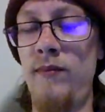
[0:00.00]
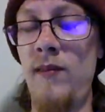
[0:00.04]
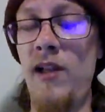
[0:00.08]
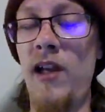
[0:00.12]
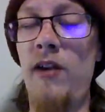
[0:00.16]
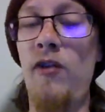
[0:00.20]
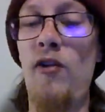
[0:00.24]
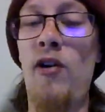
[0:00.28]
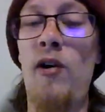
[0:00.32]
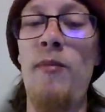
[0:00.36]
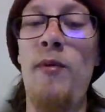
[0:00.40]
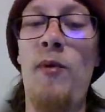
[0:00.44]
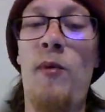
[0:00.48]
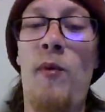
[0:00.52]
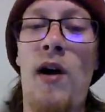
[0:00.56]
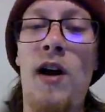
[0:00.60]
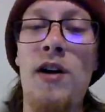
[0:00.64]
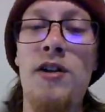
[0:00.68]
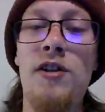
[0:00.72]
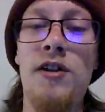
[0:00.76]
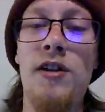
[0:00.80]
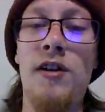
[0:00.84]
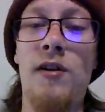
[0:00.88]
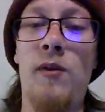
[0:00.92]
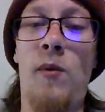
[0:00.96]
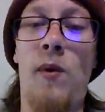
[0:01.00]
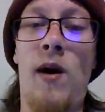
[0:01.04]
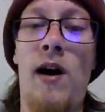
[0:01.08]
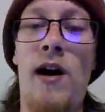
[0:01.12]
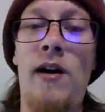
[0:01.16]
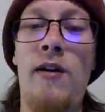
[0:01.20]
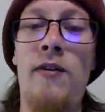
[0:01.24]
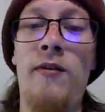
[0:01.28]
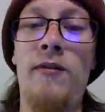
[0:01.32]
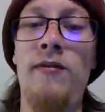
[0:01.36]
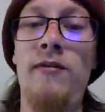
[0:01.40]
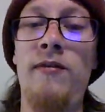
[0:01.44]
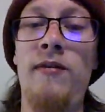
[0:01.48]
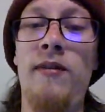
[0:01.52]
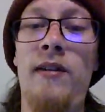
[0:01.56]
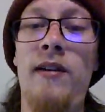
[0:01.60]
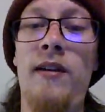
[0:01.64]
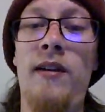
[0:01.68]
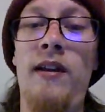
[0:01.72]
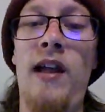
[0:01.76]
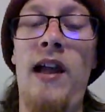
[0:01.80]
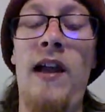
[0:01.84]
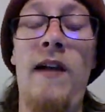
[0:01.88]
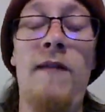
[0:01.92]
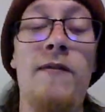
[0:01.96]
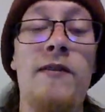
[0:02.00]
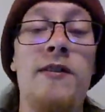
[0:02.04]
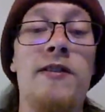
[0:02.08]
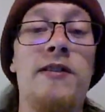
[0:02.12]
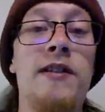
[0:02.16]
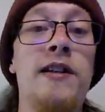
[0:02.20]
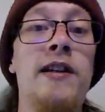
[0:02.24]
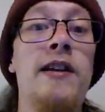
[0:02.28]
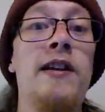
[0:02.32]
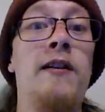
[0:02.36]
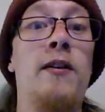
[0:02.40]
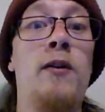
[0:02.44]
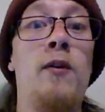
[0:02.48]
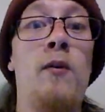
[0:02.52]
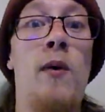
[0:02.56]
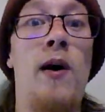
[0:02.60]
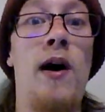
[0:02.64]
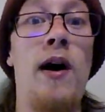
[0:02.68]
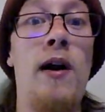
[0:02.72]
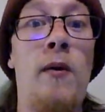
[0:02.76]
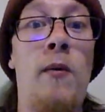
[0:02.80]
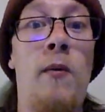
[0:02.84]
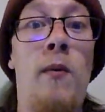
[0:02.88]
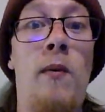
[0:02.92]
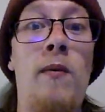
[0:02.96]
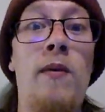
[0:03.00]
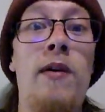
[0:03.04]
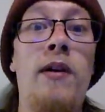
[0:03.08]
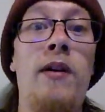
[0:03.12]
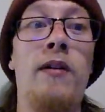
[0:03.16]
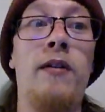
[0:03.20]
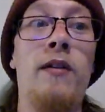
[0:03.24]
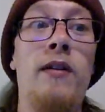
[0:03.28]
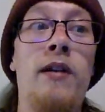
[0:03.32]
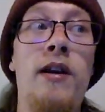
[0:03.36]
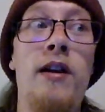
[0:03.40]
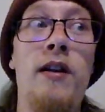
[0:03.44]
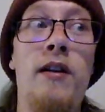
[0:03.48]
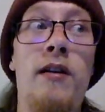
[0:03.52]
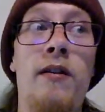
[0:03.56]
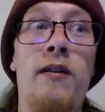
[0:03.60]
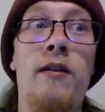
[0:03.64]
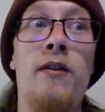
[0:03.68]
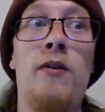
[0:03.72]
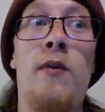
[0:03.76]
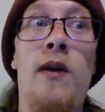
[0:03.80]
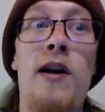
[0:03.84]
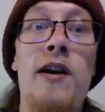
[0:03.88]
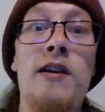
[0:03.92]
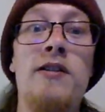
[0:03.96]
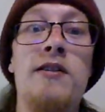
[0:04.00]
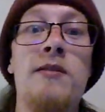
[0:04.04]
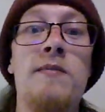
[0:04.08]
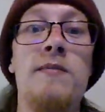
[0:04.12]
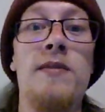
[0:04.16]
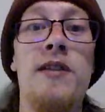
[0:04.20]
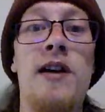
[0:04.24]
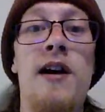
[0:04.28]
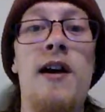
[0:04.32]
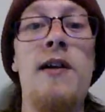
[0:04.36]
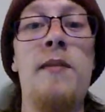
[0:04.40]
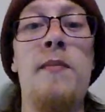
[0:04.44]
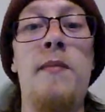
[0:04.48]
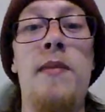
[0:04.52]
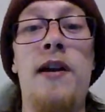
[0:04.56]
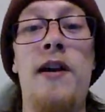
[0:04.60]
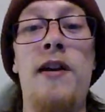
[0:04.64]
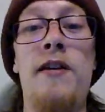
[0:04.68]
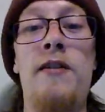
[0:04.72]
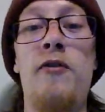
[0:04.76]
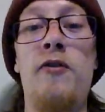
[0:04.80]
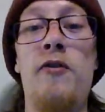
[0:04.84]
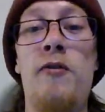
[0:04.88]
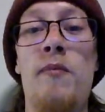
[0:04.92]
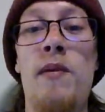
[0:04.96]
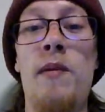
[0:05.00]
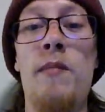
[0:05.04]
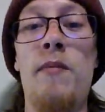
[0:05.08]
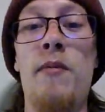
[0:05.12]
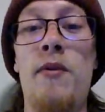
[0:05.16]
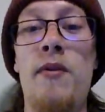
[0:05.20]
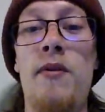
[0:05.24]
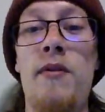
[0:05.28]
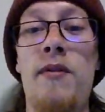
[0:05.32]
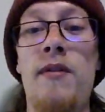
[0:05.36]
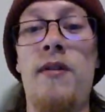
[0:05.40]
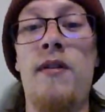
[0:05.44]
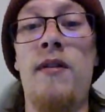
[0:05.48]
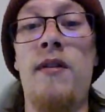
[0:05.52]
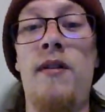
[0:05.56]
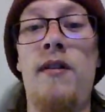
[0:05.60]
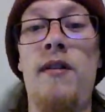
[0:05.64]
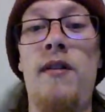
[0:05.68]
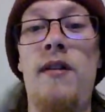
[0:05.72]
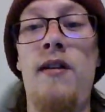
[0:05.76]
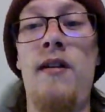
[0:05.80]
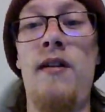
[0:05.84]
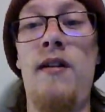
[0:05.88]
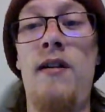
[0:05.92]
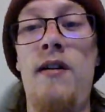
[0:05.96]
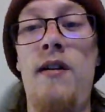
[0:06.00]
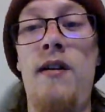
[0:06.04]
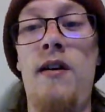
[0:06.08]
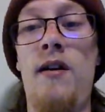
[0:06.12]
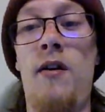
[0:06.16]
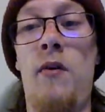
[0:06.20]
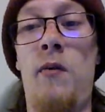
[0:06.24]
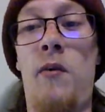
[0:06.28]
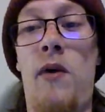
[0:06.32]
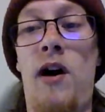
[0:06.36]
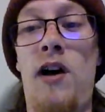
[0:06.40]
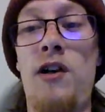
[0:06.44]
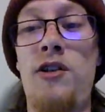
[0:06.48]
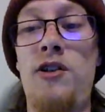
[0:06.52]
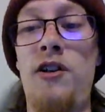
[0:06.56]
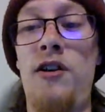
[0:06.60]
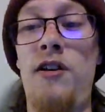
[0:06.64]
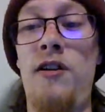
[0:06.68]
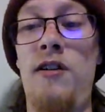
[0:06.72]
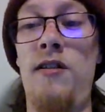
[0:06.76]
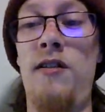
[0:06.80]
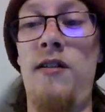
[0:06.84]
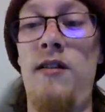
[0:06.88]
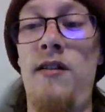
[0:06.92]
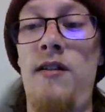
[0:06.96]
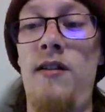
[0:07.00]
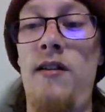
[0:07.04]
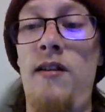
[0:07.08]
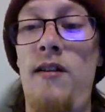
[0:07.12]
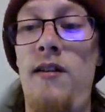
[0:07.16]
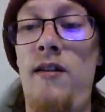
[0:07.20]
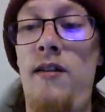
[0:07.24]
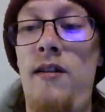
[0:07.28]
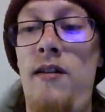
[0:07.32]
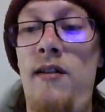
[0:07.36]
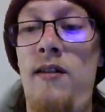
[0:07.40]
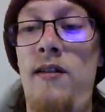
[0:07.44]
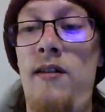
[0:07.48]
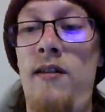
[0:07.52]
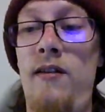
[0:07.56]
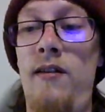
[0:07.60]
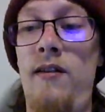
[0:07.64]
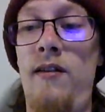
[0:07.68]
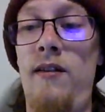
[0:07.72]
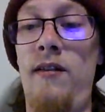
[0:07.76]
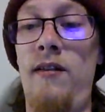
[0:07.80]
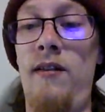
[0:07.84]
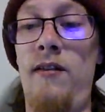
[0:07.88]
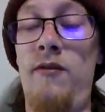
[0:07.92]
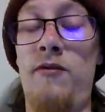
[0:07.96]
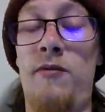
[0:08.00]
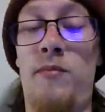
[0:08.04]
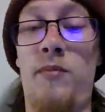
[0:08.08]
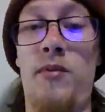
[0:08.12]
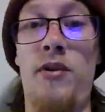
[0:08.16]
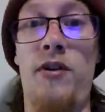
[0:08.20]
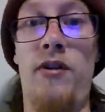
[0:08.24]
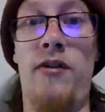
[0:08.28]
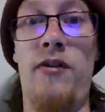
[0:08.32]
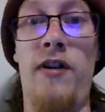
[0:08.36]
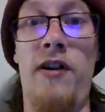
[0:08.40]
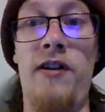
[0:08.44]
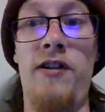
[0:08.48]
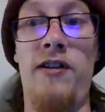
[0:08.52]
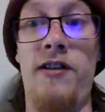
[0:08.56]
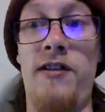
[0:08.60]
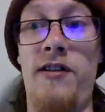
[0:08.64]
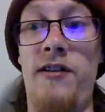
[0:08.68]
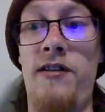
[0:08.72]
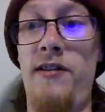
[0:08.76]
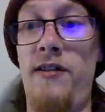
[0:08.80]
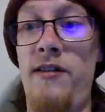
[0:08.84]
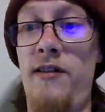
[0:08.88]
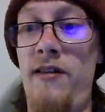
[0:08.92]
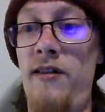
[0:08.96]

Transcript: I know I've been watching it a while. I haven't seen it in quite some time, but I do remember watching it. It was pretty crazy.